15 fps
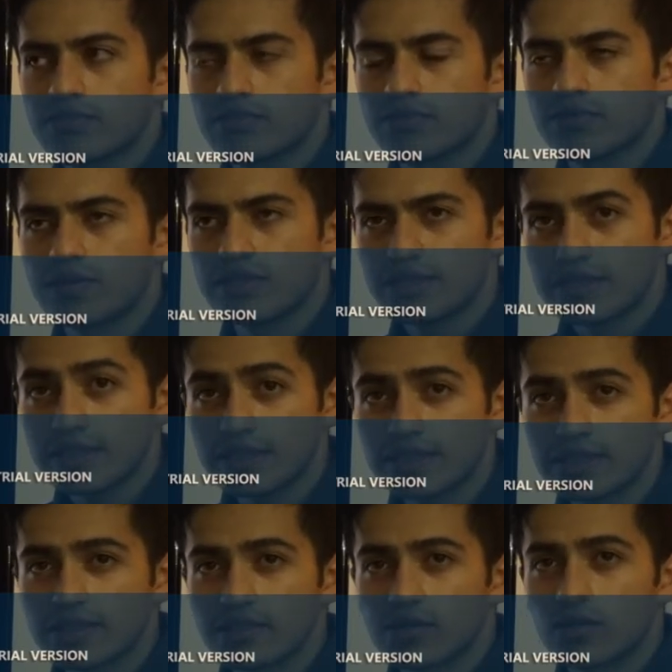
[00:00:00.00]

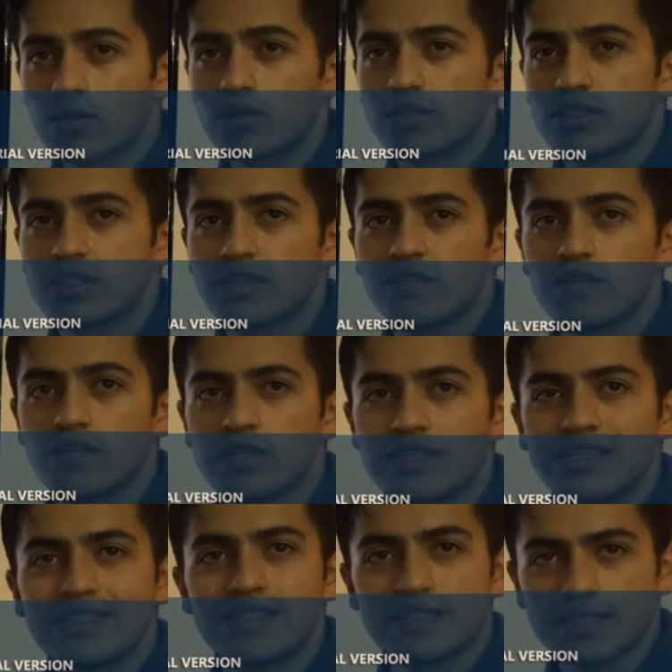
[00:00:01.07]
transit or stable
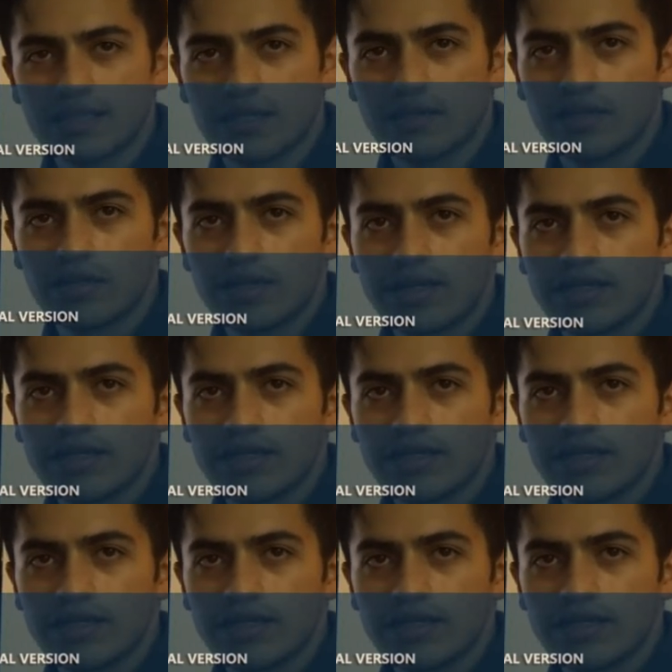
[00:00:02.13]
in the cell,